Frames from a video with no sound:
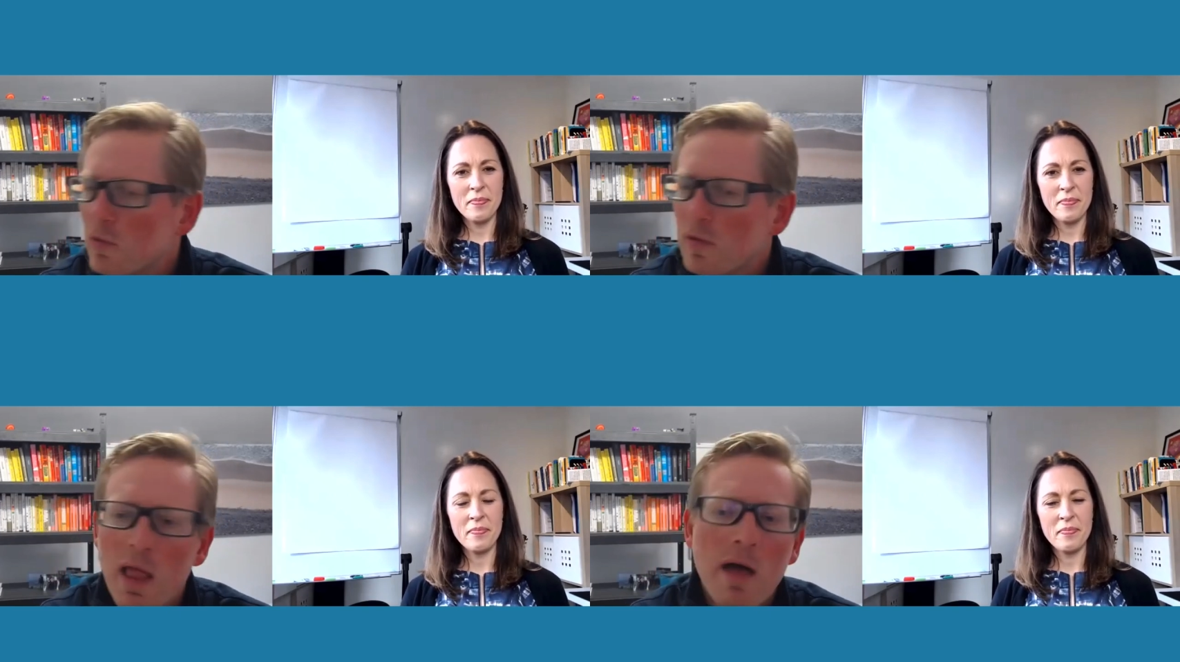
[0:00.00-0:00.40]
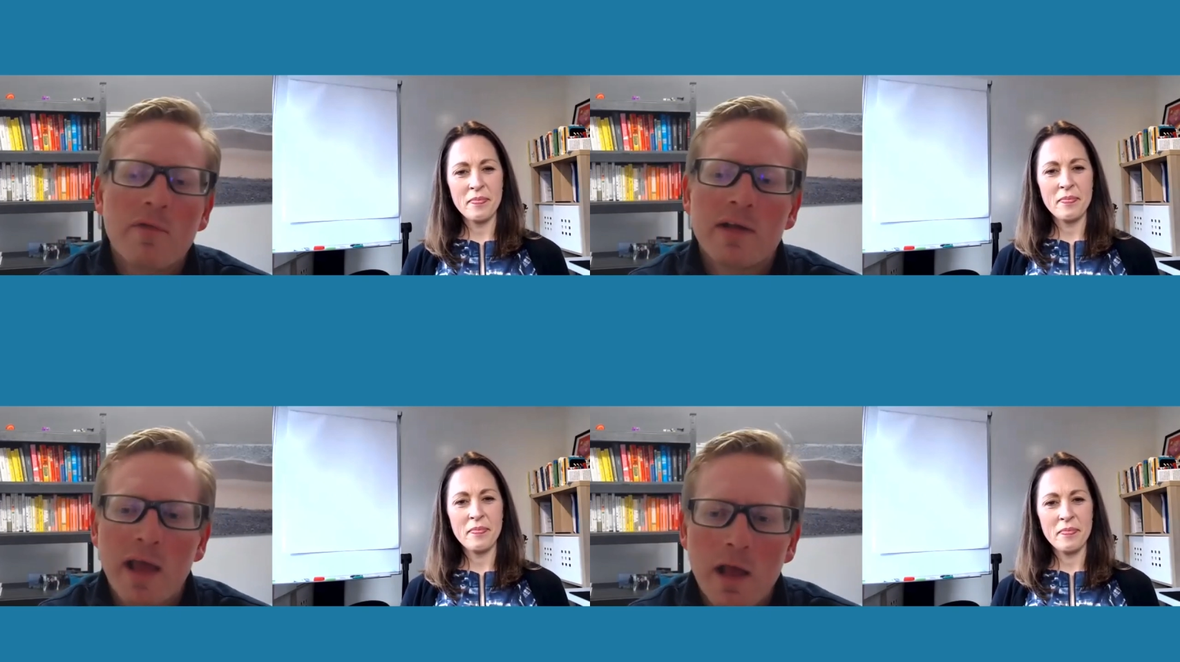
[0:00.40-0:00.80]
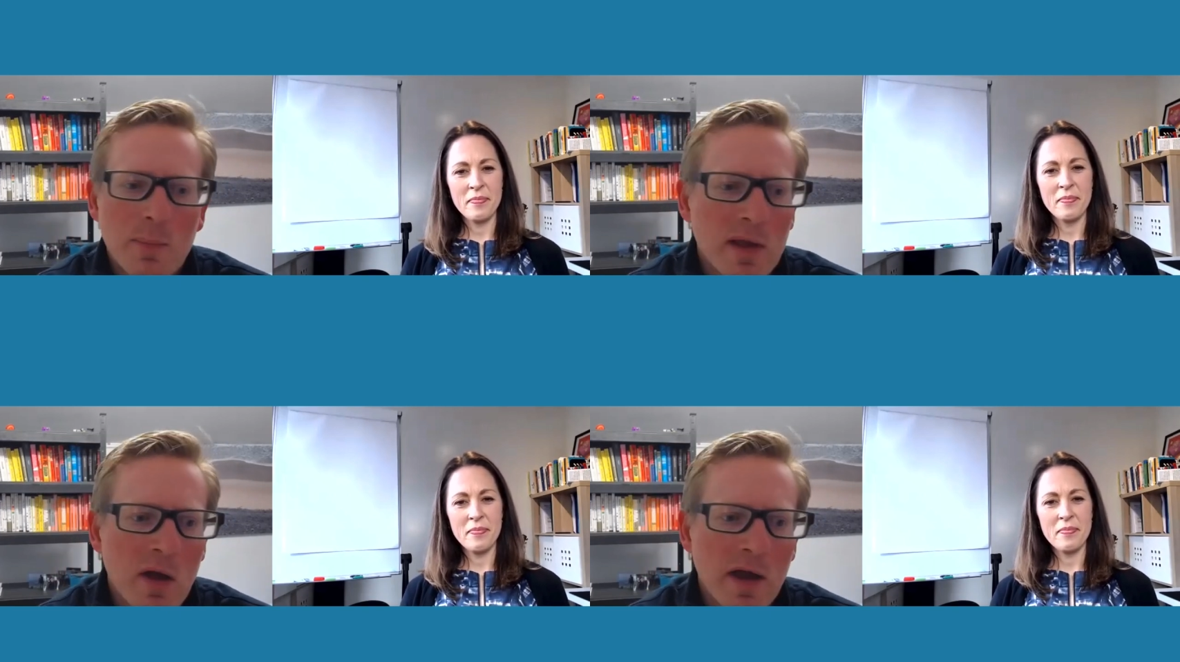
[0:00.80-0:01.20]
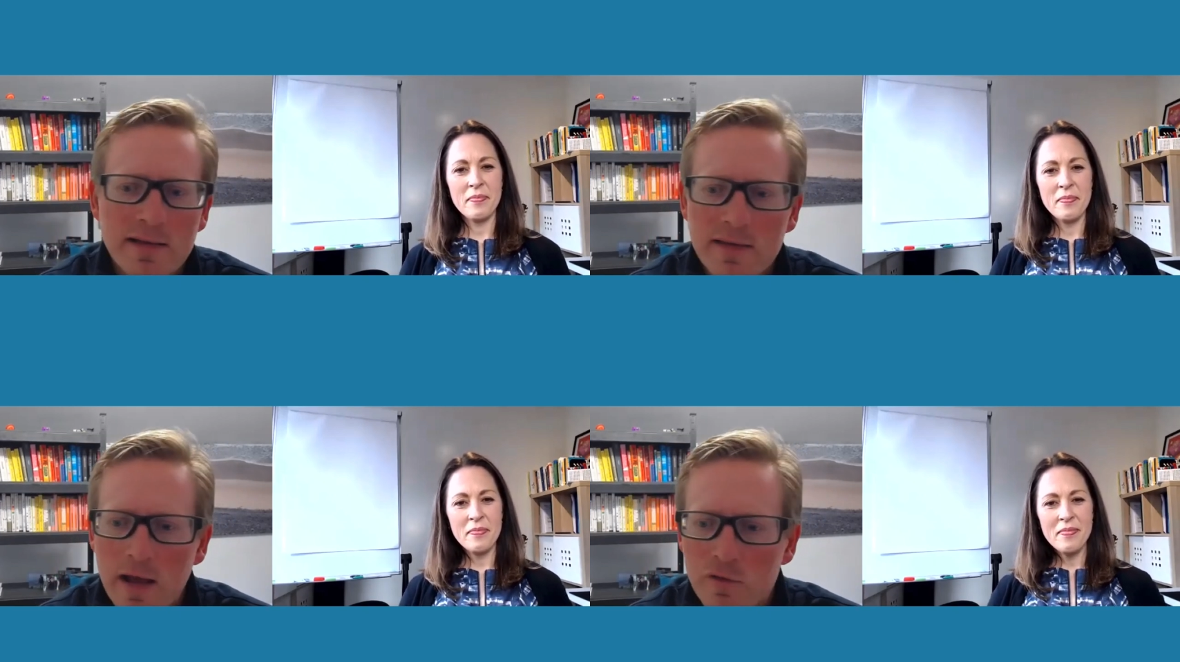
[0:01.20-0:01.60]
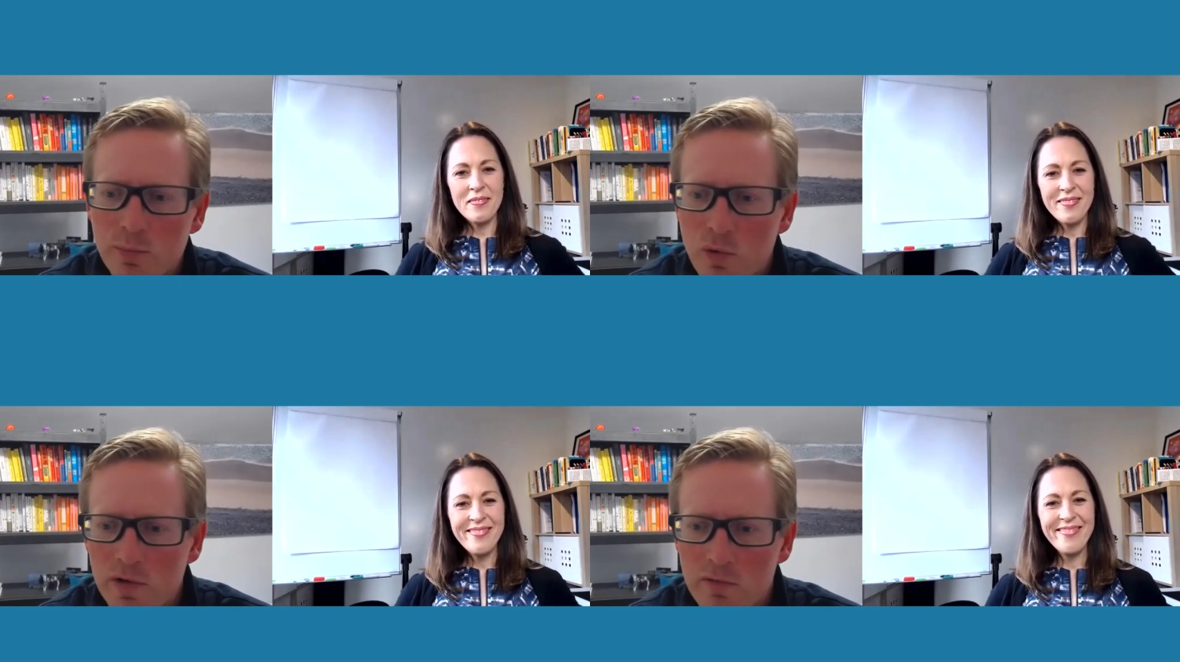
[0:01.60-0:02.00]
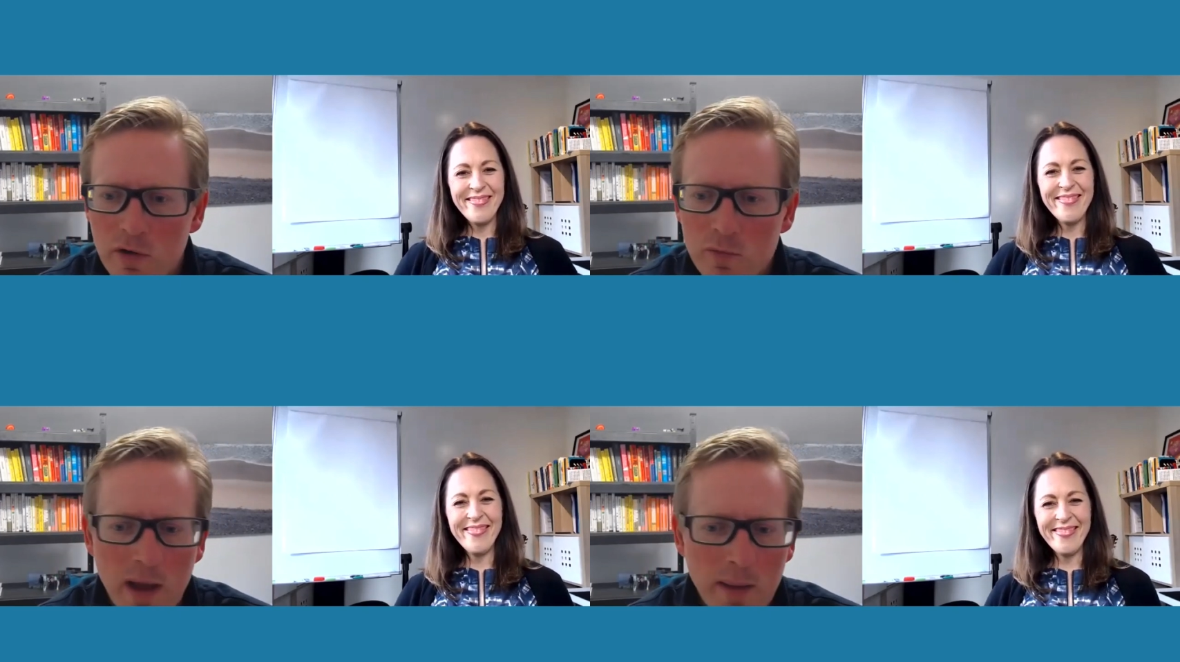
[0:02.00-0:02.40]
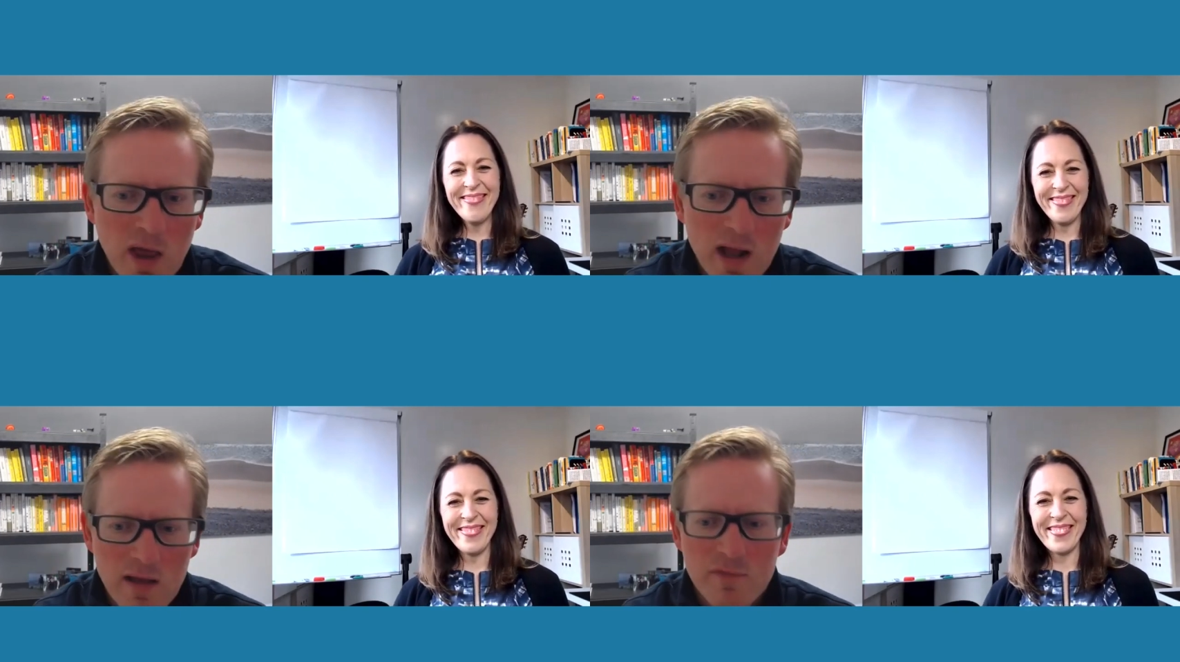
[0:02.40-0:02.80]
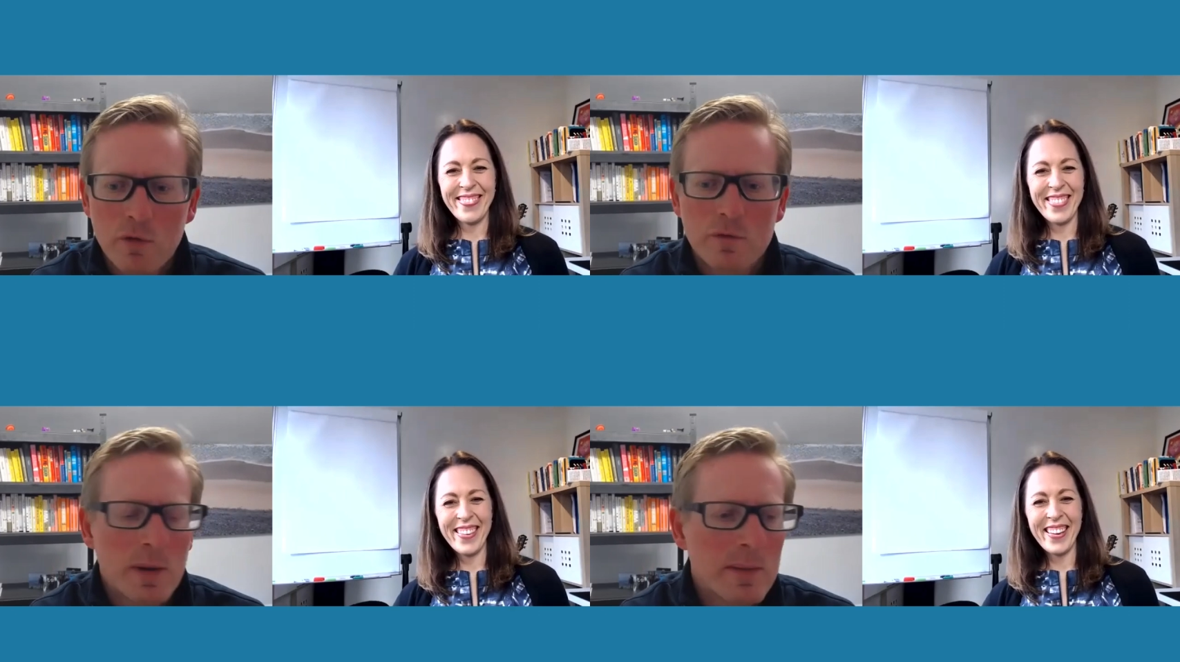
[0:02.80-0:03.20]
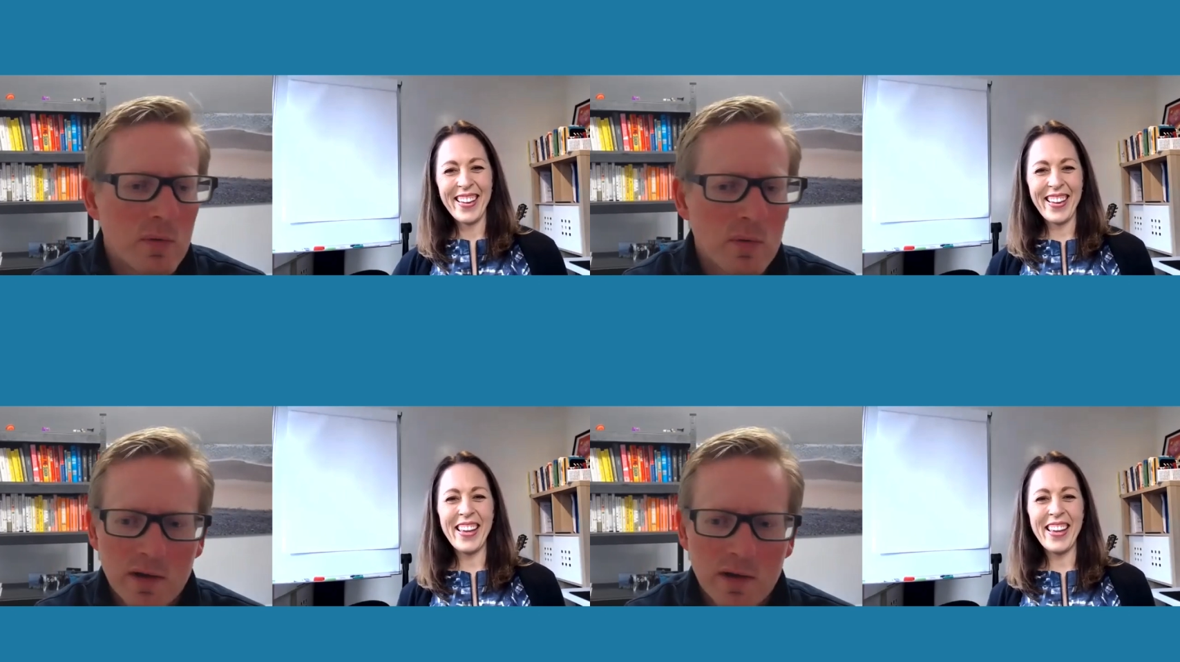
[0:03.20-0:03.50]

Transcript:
Speaker 1: love a KPI and a dashboard and a roadmap. And I love those people.